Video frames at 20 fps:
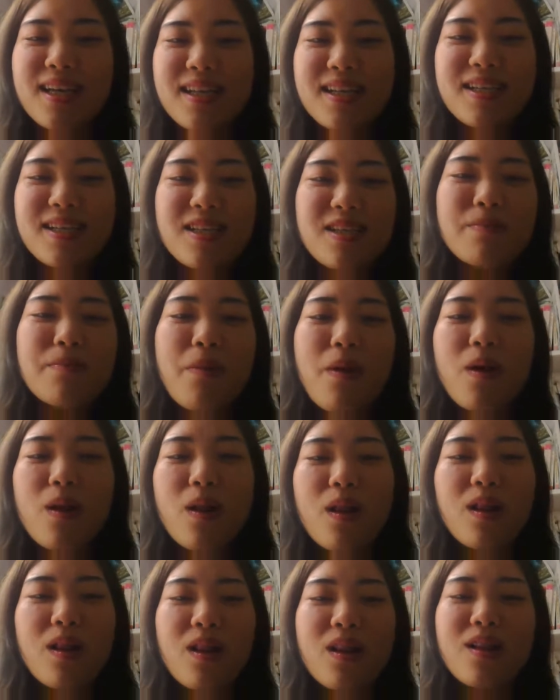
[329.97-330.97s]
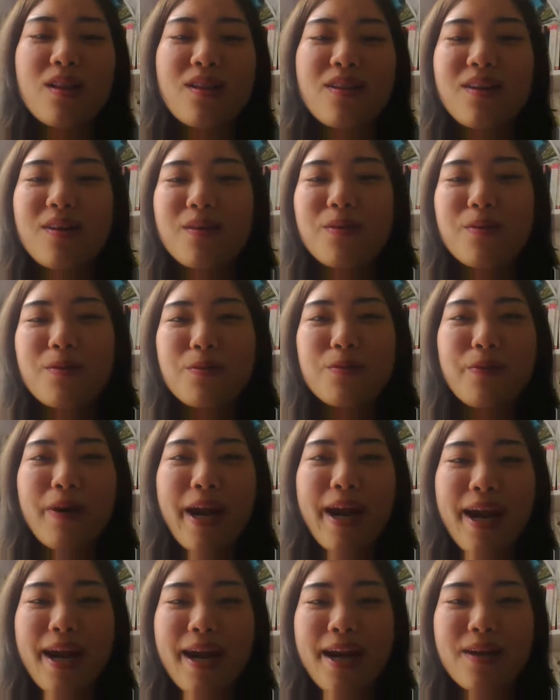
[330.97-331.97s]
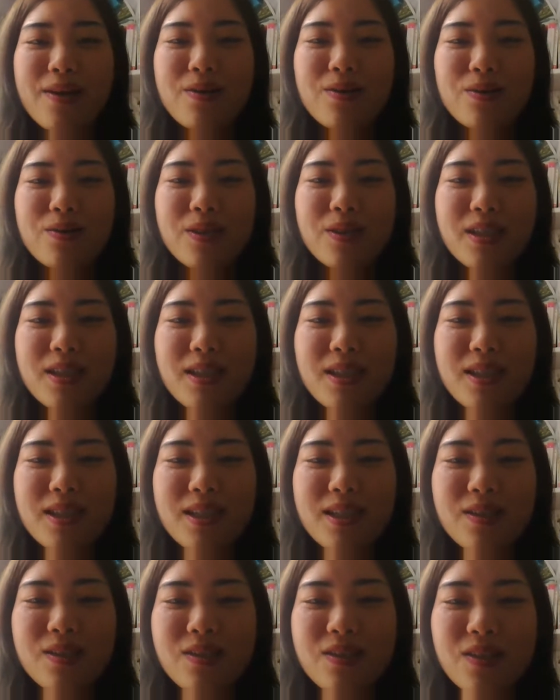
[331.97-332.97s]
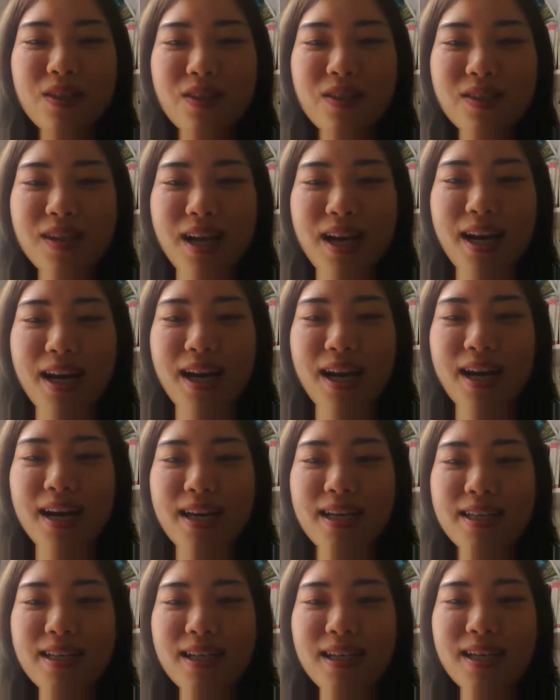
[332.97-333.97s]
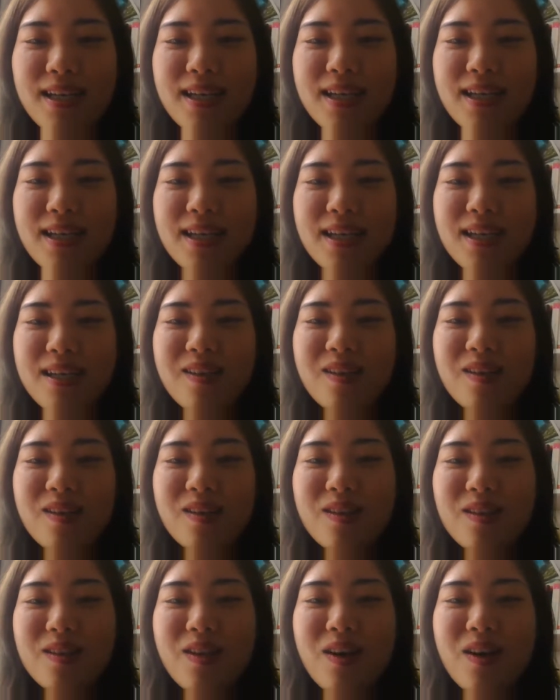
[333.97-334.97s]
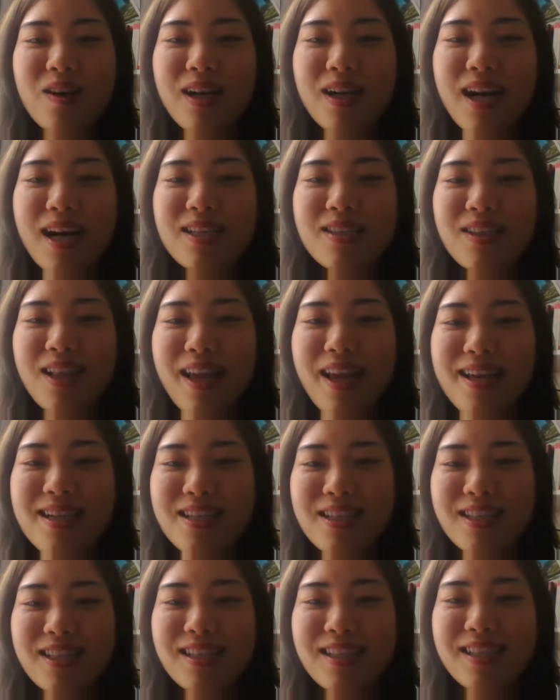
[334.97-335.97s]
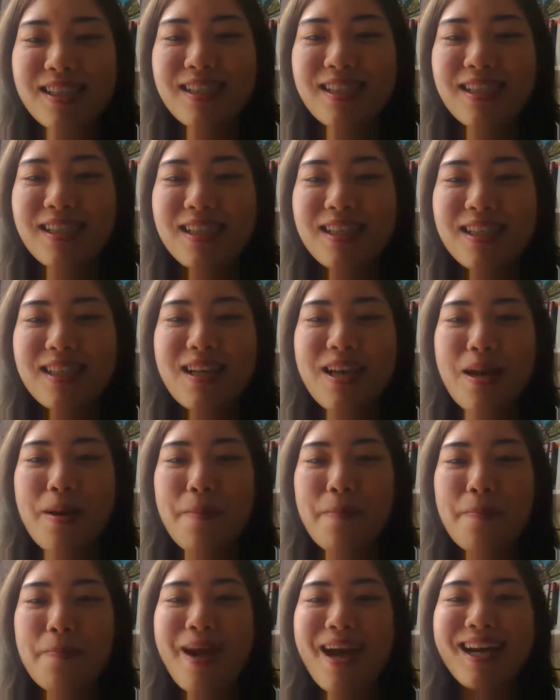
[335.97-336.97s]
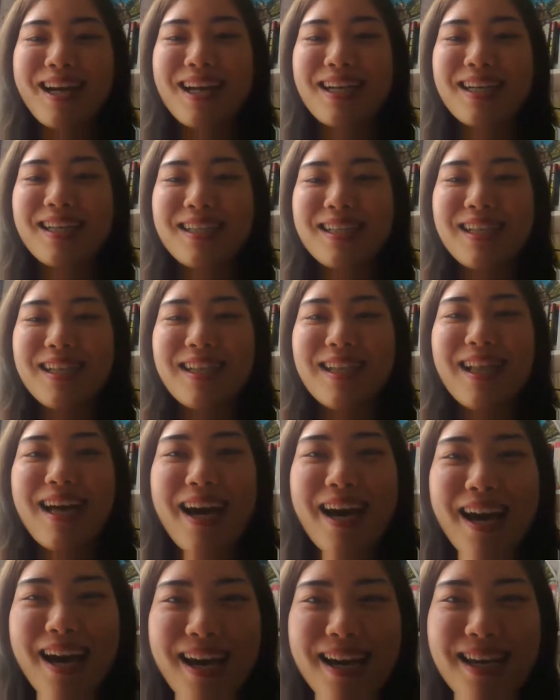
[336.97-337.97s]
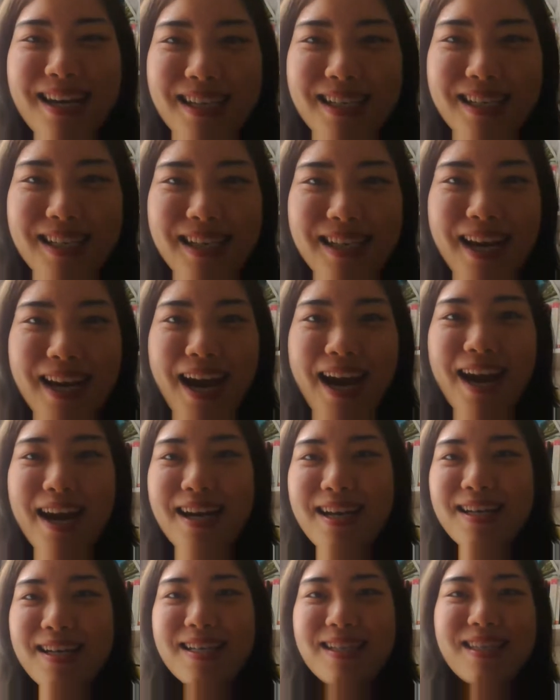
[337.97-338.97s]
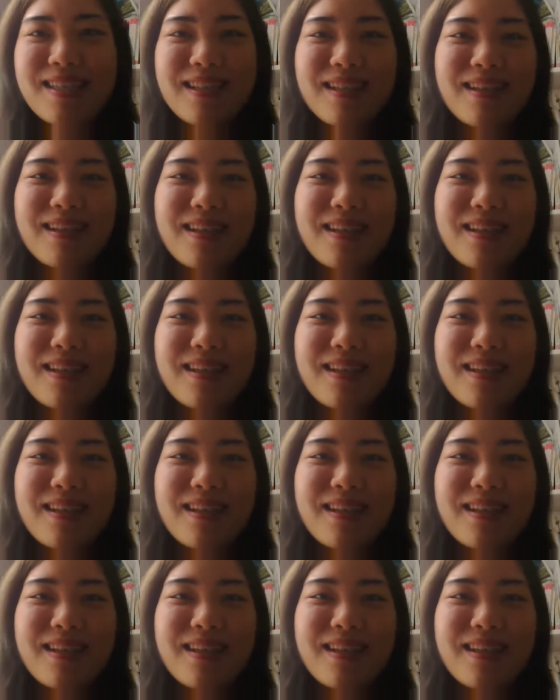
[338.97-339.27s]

small, round, cross-eyed, long eyes, lashes. Back under the light is the eyes.